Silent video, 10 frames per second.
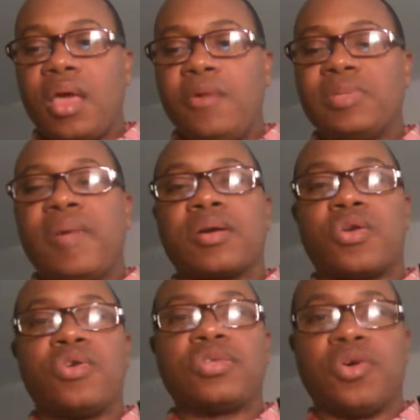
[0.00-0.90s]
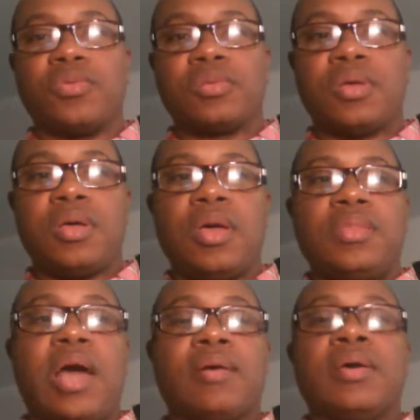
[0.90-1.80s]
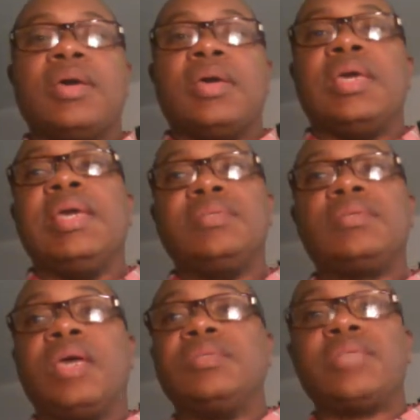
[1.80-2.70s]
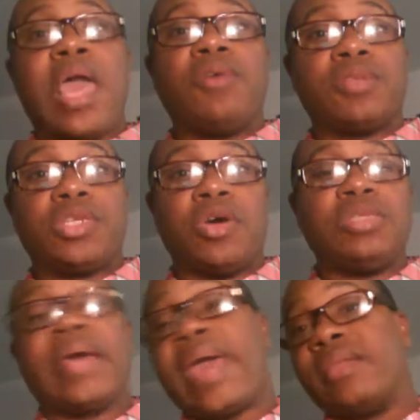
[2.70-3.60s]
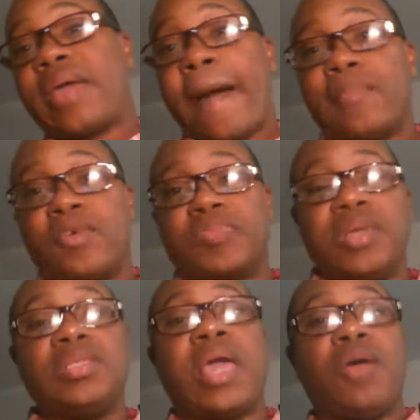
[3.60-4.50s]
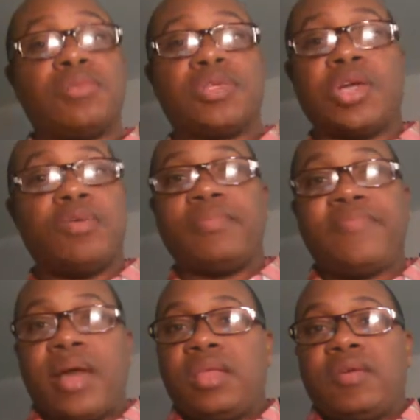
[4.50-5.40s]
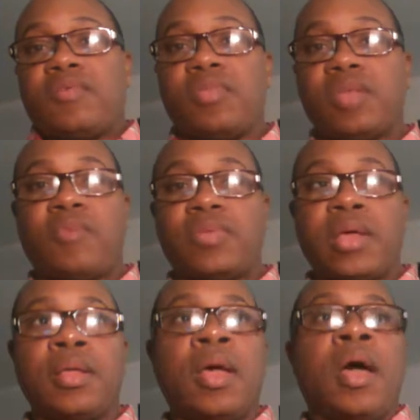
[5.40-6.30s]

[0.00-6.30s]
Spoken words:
It was about Curtis Holt. Now, he's gay on the show. He's not gay in the comic books, but he's gay on the show. Fine, nothing wrong with that.